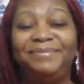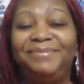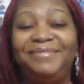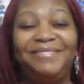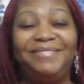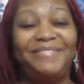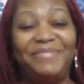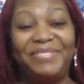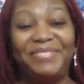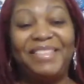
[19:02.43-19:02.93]

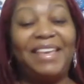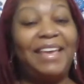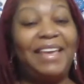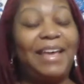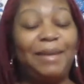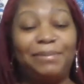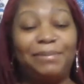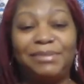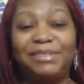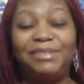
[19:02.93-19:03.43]
They
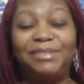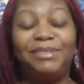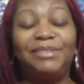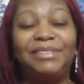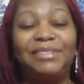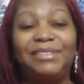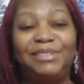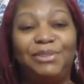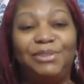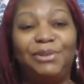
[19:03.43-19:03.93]

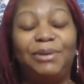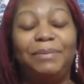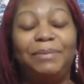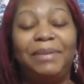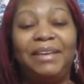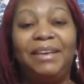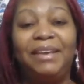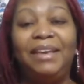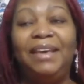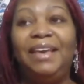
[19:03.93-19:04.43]
absolutely adore
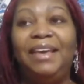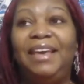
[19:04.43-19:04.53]
me.